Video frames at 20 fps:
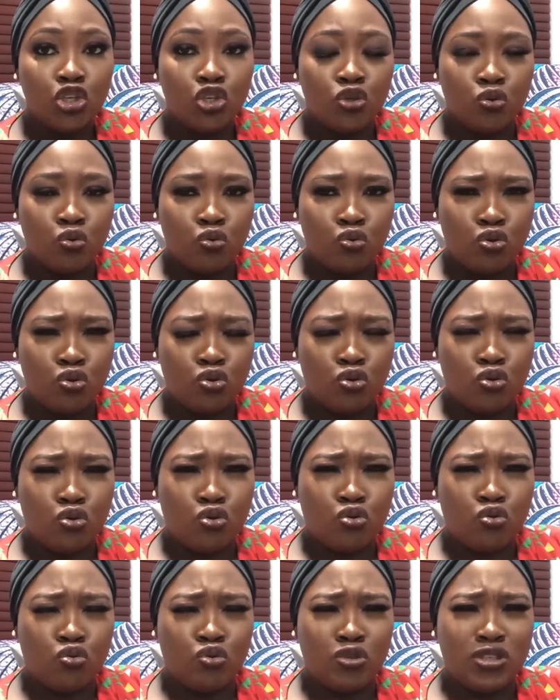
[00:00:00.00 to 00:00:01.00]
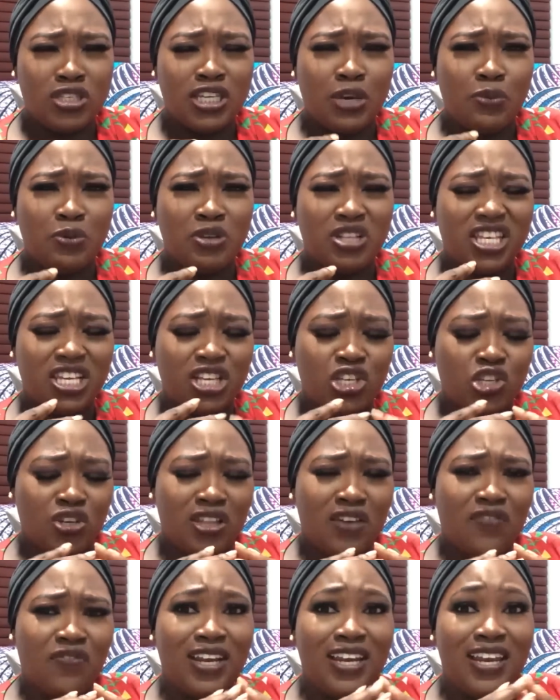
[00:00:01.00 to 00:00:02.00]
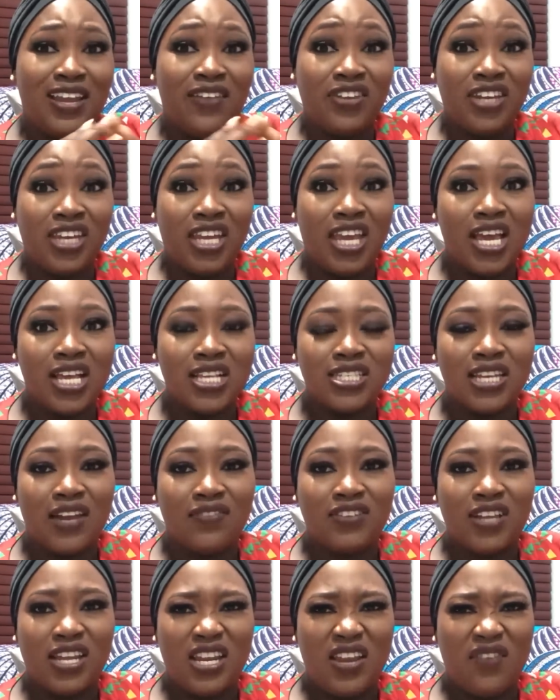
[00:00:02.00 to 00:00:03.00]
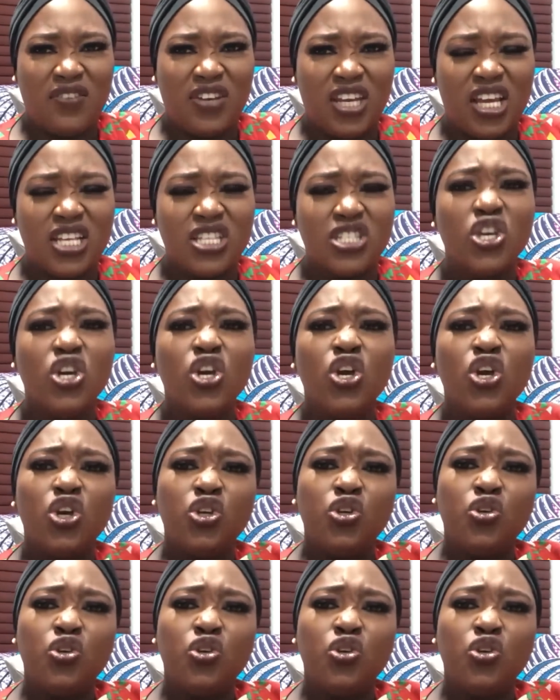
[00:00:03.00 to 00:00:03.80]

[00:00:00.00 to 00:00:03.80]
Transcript: choose to stay with each other for 11 years, and after 11 years,